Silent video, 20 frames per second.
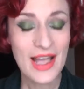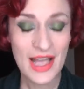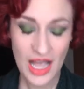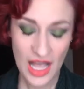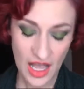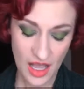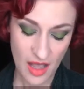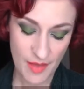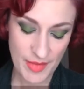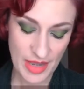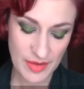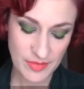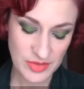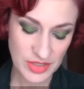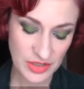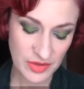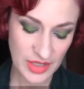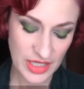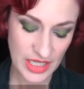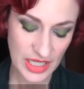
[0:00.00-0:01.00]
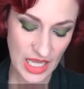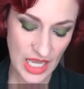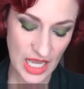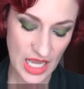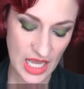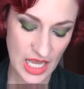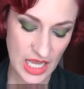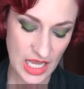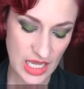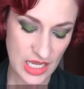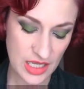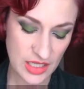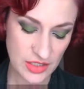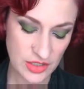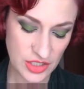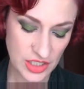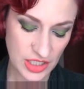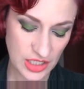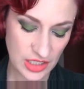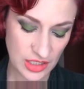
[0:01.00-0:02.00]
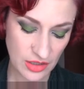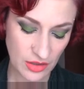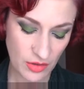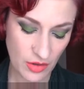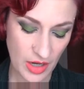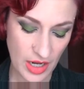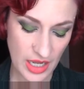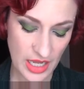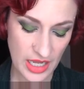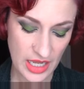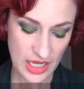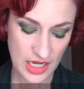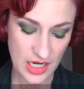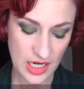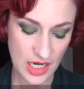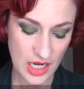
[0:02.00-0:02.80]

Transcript: I'm doing a Jean Grey